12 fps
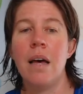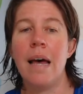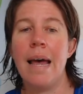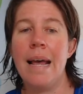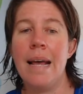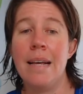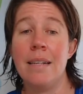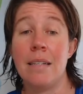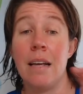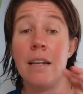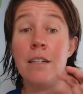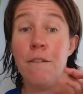
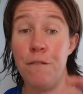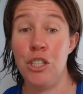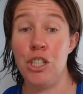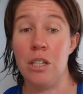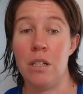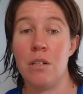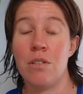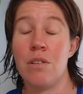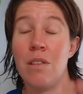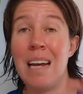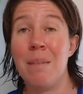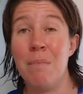is deficient.
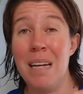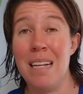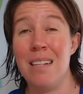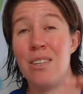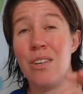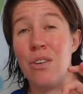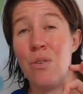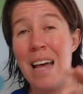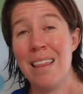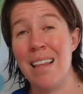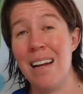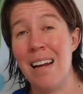So that means you're
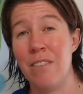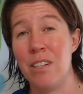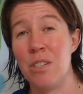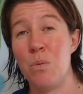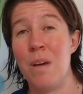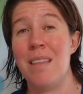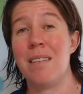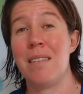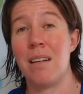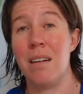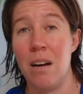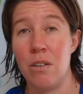at the levels where this
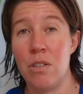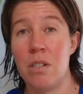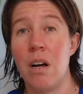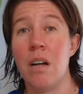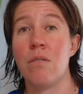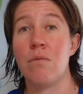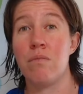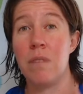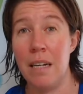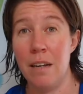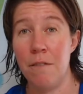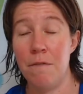can now start
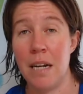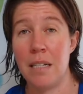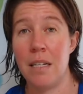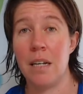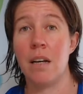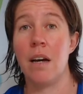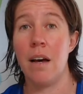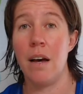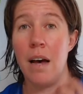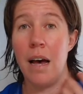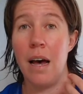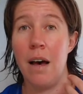really affecting
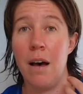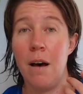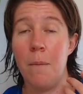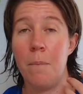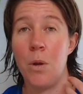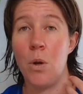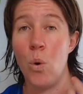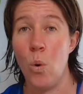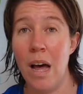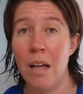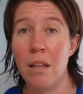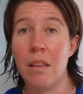your
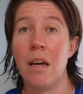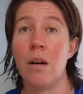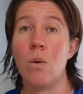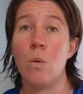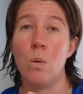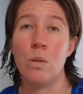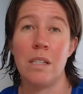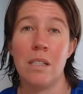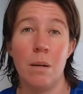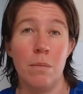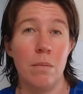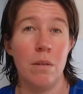health and causing
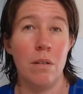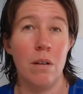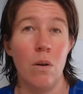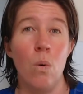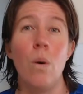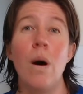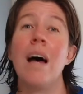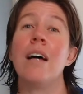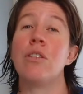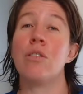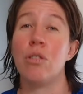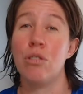some, or
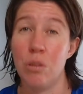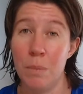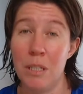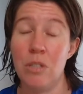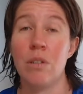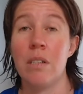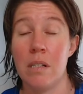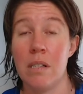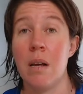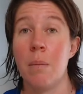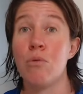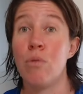contributing to
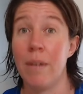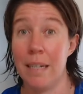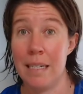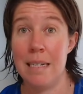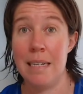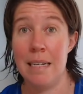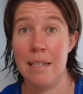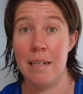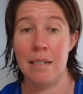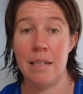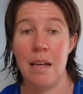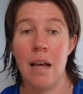some chronic
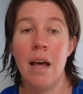diseases.